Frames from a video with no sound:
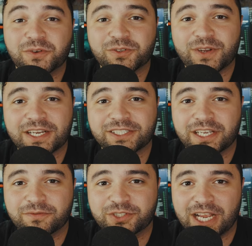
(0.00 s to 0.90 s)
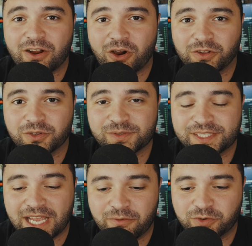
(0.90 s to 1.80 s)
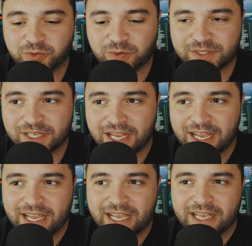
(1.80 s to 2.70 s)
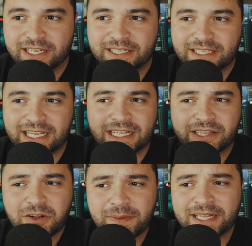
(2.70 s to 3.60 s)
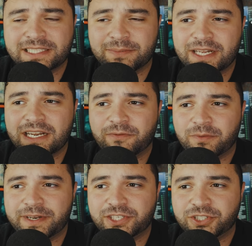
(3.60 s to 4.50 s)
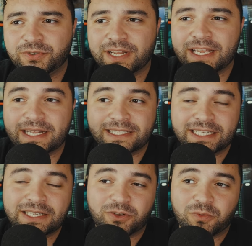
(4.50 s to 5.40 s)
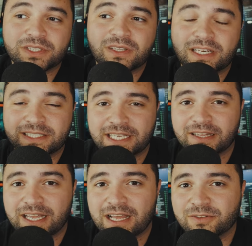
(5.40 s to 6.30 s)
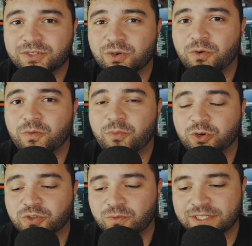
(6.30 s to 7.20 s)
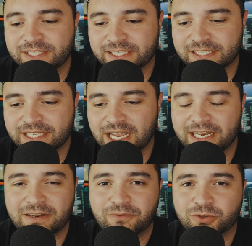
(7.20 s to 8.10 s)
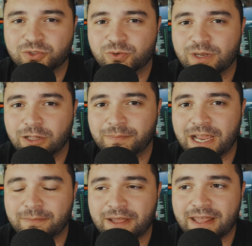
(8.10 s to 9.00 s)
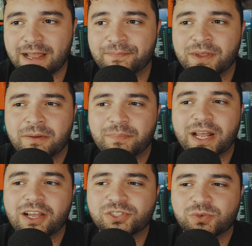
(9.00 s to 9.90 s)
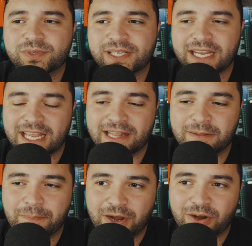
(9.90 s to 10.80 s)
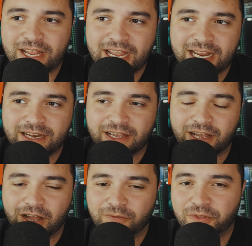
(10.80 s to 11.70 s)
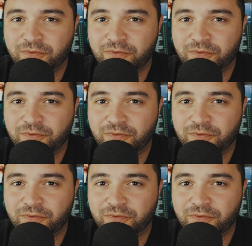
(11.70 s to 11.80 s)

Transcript: photos are actually of Jack Harlow's set, which was a little bit intimidating for me to shoot. It did, there was a lot of daylight out, so Portra 160, I didn't feel too held back by that. But I also was like in the barricade of the